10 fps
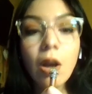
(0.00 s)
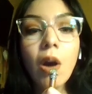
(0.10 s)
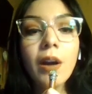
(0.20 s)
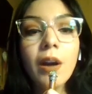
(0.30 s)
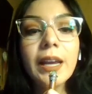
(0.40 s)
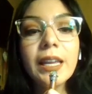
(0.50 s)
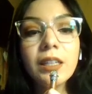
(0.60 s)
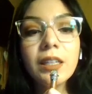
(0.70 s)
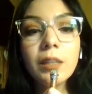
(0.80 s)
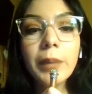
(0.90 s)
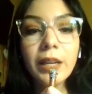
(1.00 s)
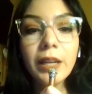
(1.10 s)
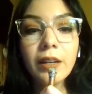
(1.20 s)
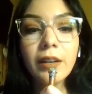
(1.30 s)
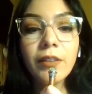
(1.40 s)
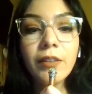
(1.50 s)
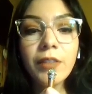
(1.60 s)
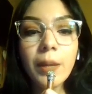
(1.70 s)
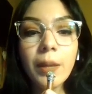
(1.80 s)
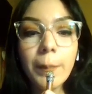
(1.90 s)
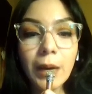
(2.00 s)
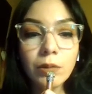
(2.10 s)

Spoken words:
are independent of the amount.